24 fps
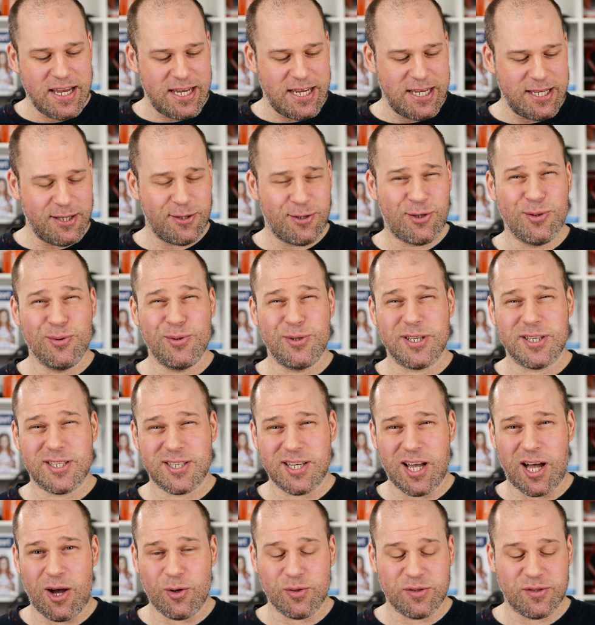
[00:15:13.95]
into the
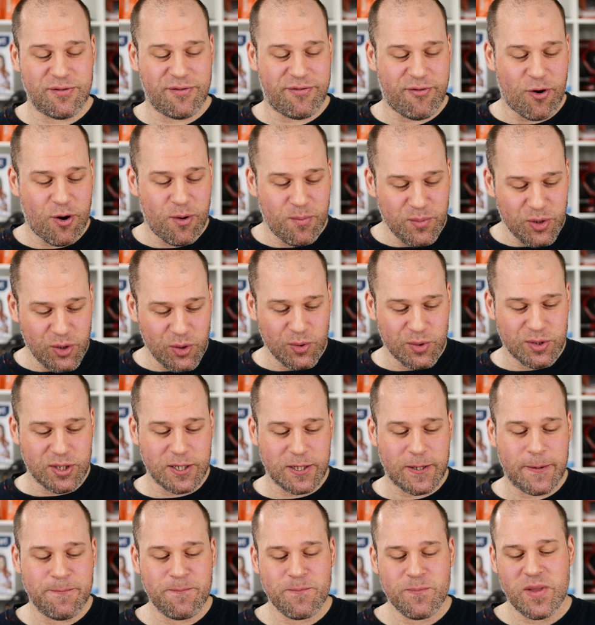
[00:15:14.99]
sound for
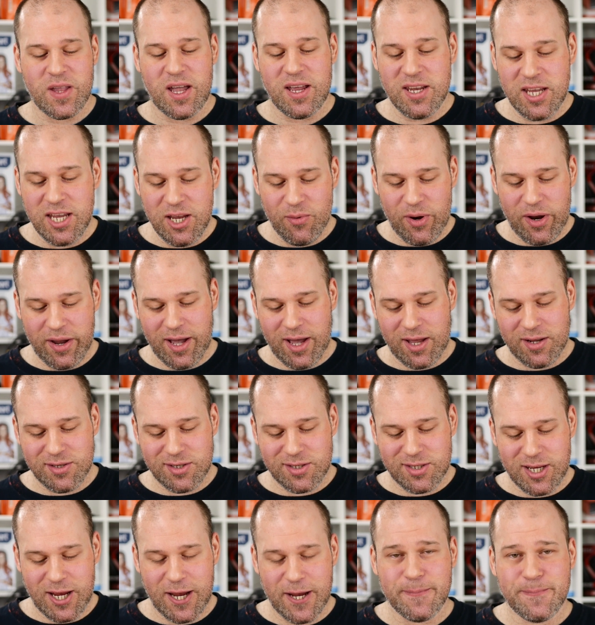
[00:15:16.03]
music. And here I gotta
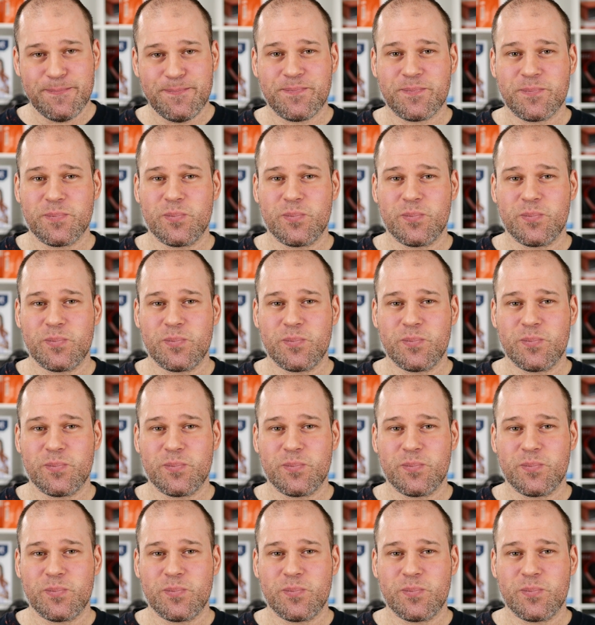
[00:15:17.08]
say,